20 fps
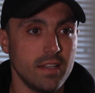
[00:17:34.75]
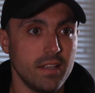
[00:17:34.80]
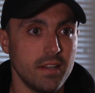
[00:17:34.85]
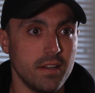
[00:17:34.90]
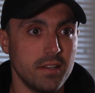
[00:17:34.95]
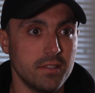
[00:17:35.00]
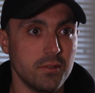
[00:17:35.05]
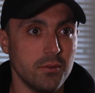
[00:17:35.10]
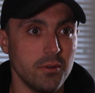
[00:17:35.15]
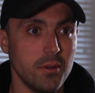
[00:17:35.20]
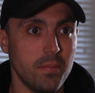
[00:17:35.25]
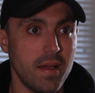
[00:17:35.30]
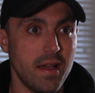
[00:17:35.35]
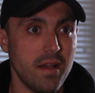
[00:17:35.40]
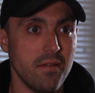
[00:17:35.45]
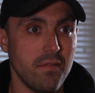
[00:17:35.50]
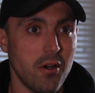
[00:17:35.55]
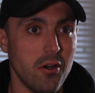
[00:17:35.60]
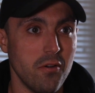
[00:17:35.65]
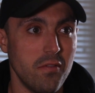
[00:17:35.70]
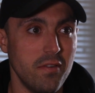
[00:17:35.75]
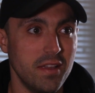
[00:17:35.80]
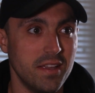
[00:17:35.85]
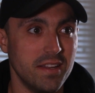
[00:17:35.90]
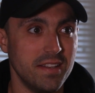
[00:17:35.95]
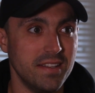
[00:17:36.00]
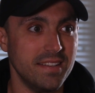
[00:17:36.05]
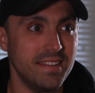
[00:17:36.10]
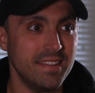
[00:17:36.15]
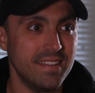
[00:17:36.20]
It's all about
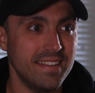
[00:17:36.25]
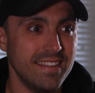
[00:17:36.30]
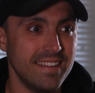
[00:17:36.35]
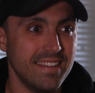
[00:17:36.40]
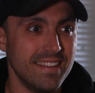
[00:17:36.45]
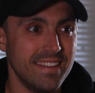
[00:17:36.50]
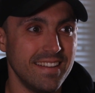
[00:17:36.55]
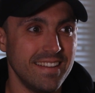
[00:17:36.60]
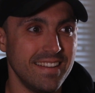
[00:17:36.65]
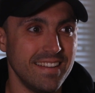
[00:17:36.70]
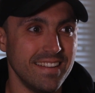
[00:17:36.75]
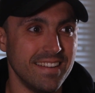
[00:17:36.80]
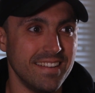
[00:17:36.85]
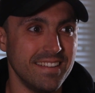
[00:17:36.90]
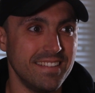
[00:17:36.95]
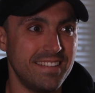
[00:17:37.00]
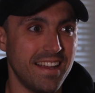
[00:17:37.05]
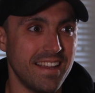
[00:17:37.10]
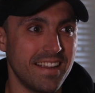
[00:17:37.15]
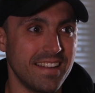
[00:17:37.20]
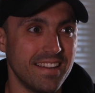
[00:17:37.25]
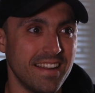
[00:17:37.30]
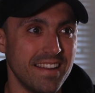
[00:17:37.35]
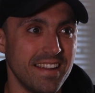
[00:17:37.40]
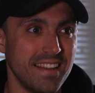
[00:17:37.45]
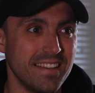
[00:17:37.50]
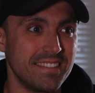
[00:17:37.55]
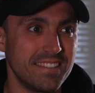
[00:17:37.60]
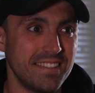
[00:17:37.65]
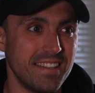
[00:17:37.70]
evolving and, taking that
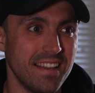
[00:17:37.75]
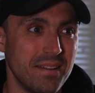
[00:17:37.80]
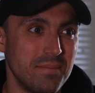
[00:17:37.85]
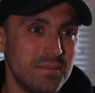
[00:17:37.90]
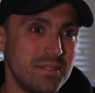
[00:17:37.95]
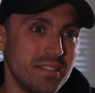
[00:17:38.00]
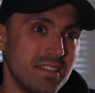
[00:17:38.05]
next step.